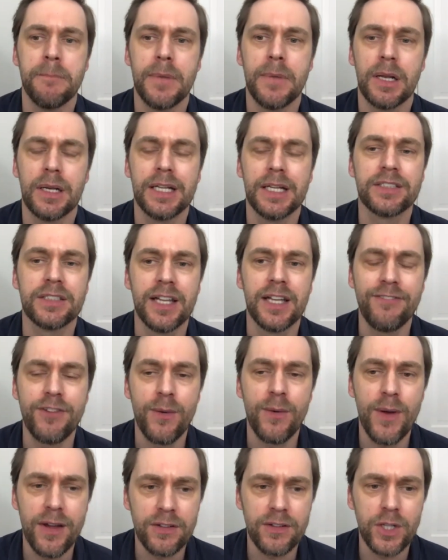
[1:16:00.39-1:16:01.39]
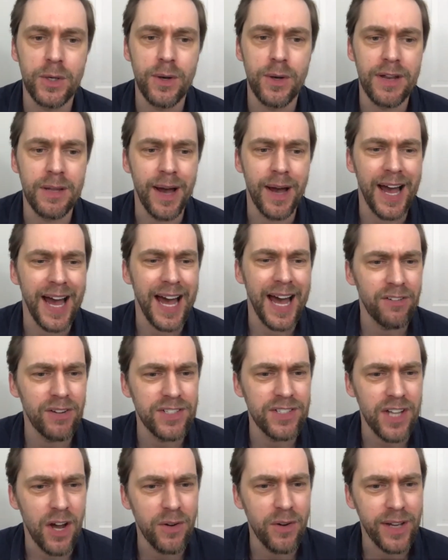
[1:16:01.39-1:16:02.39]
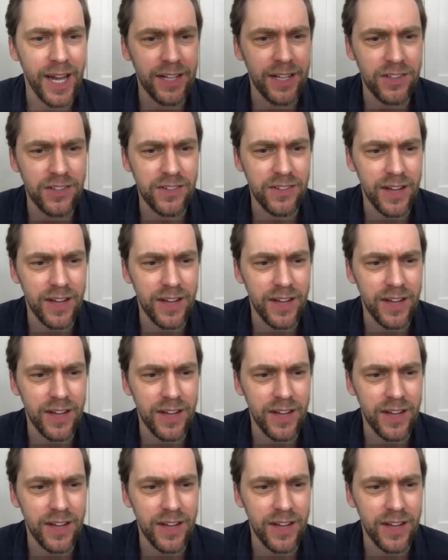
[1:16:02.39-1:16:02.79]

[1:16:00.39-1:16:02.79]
Listen, if you do have any, Hannah, is it okay to say